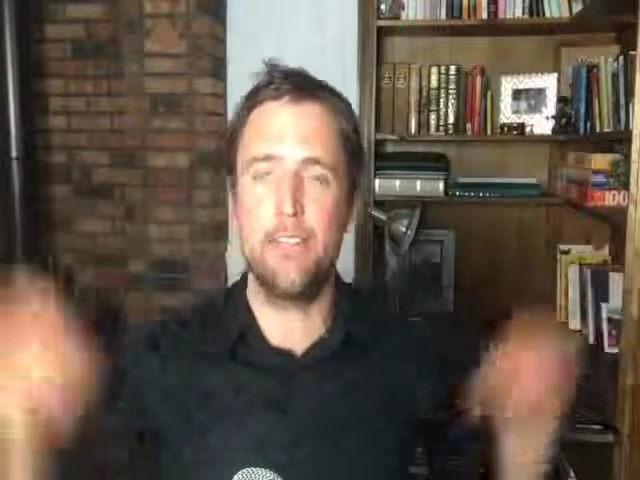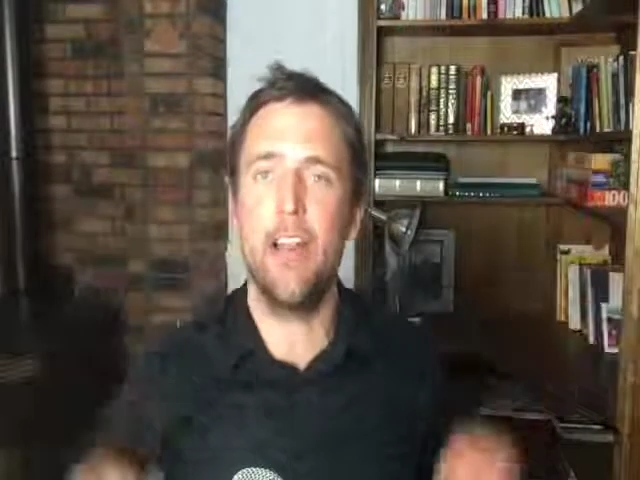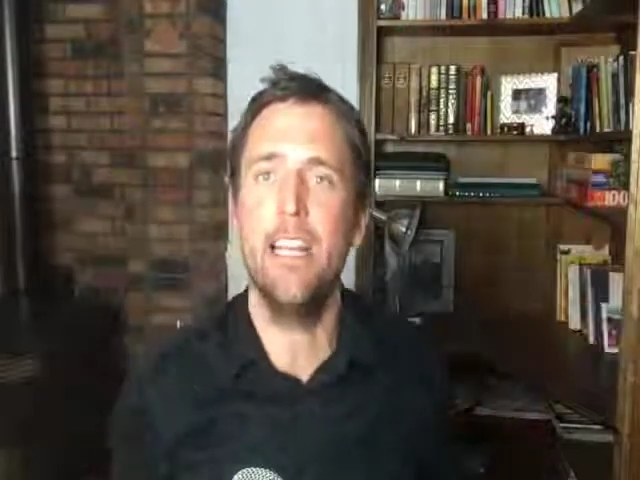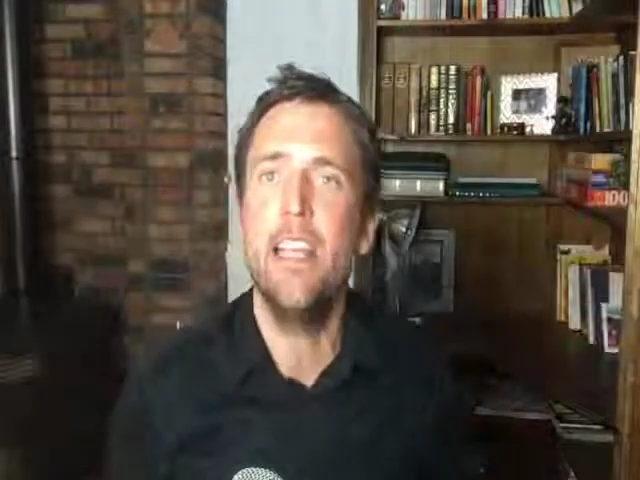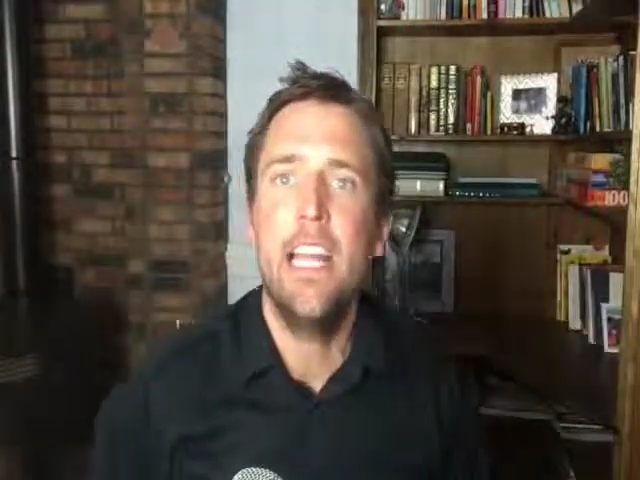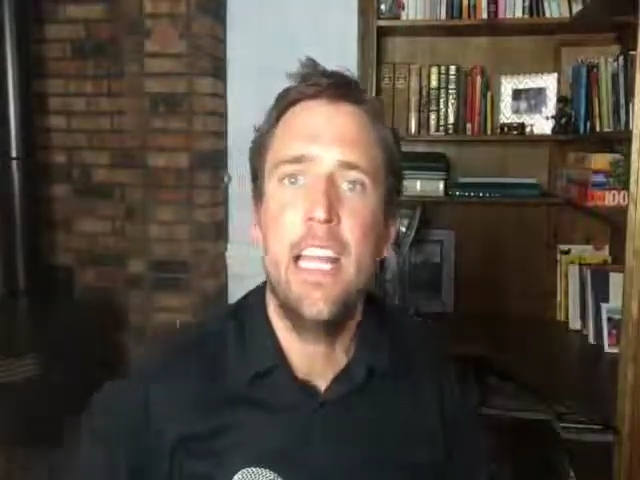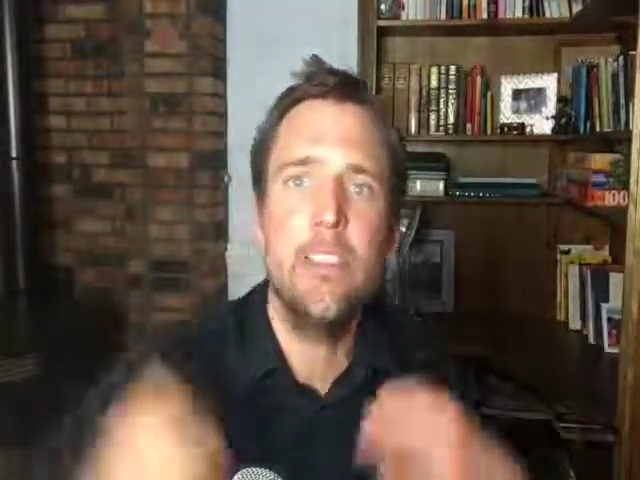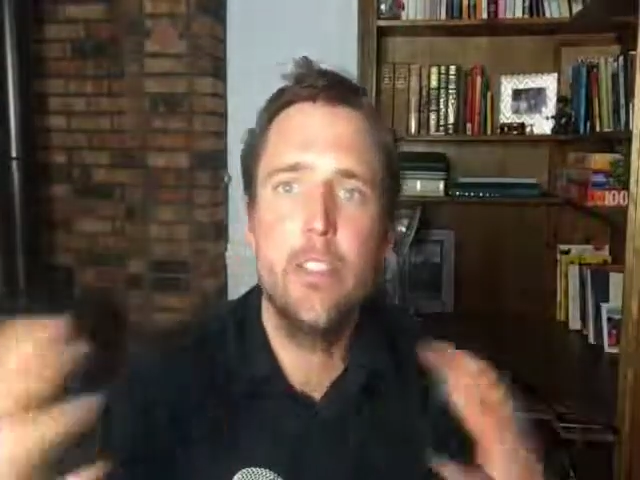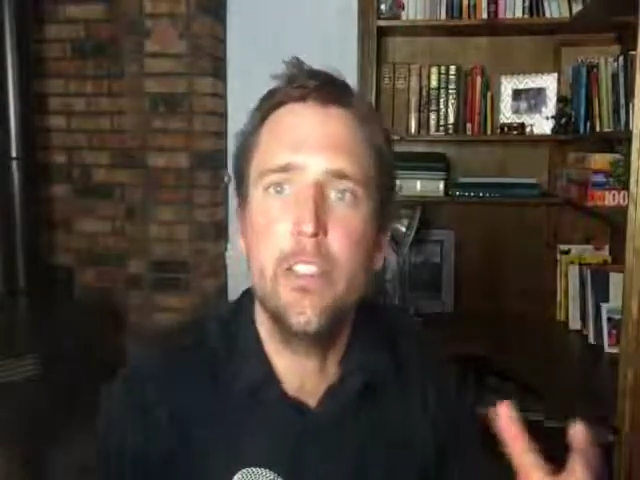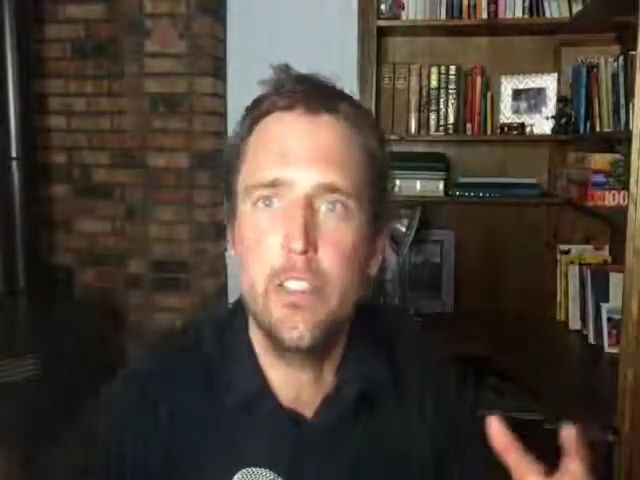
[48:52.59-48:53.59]
right?
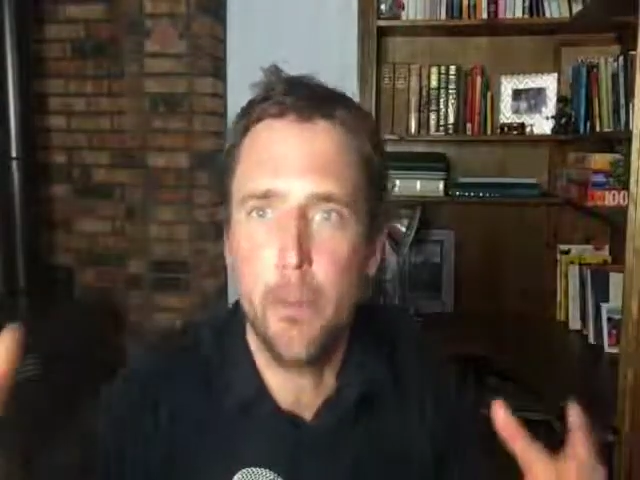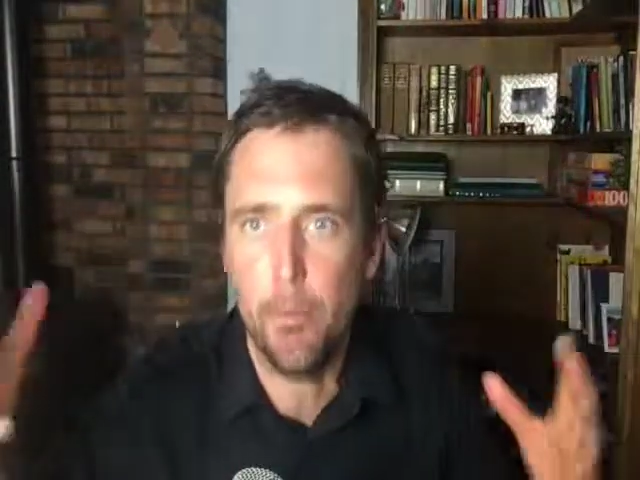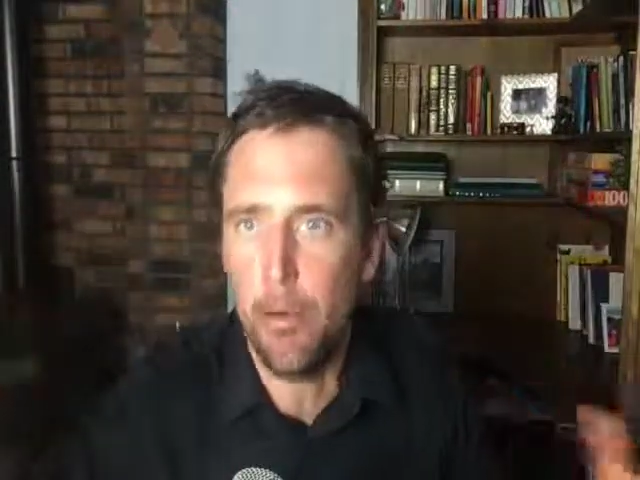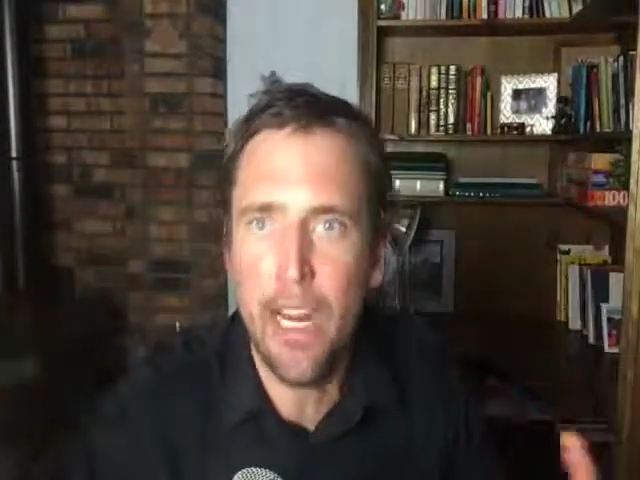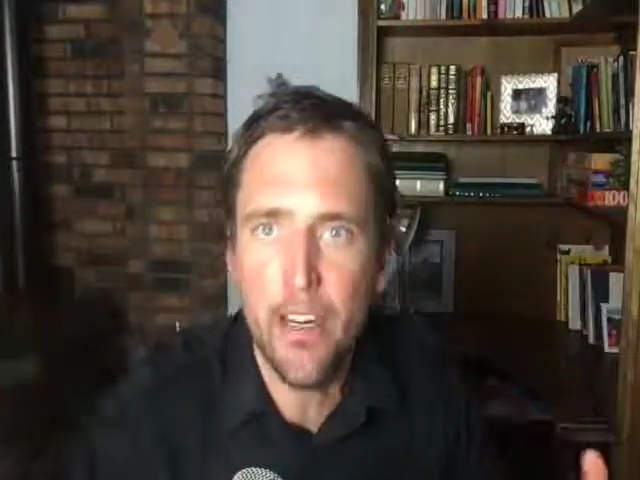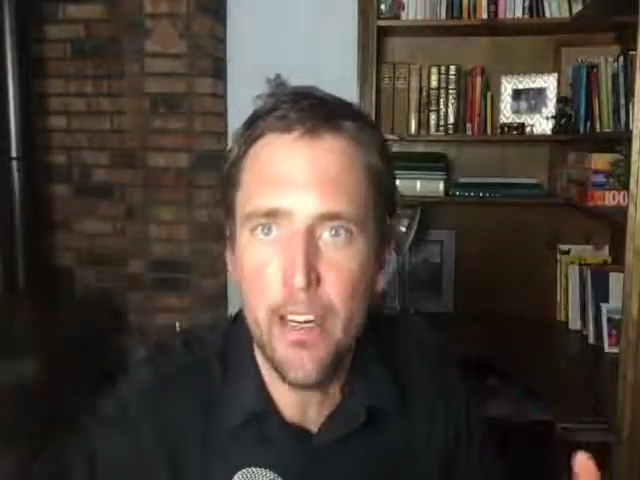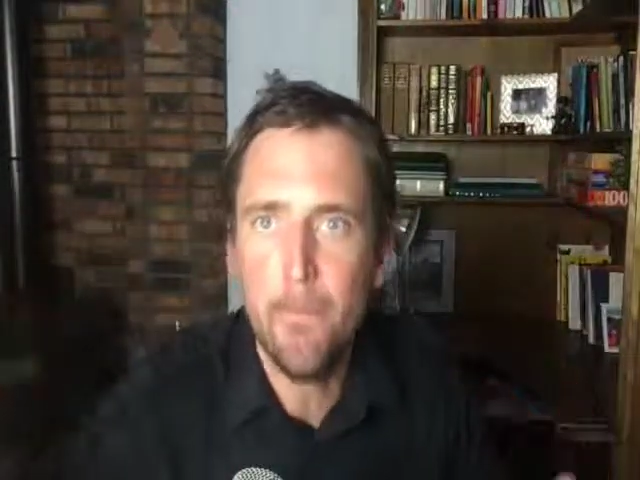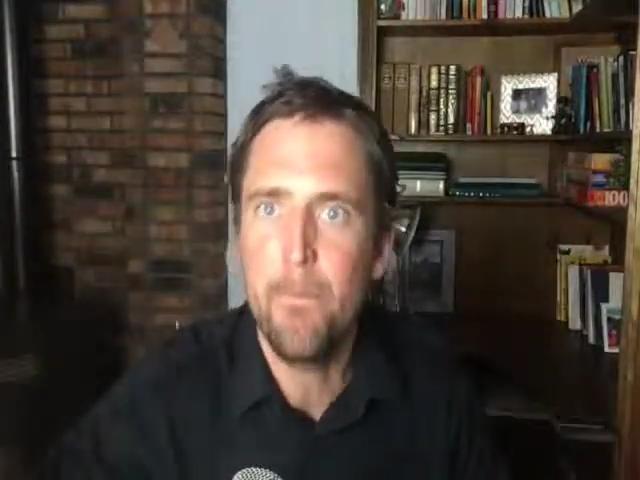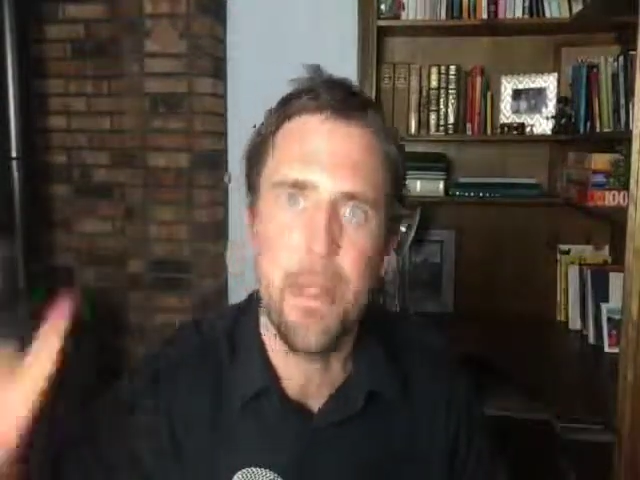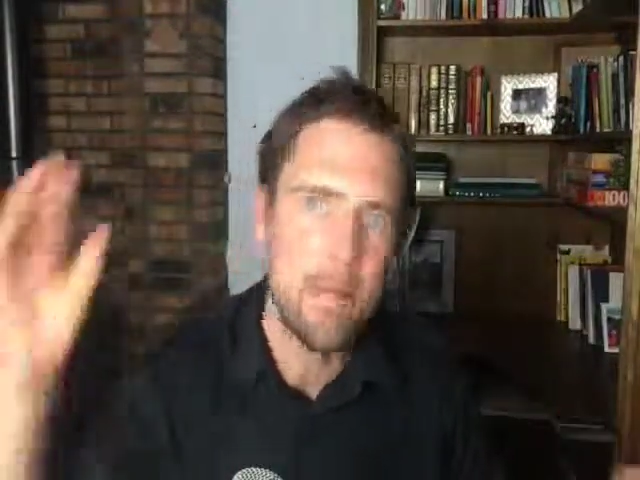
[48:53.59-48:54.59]
Introduce a predator,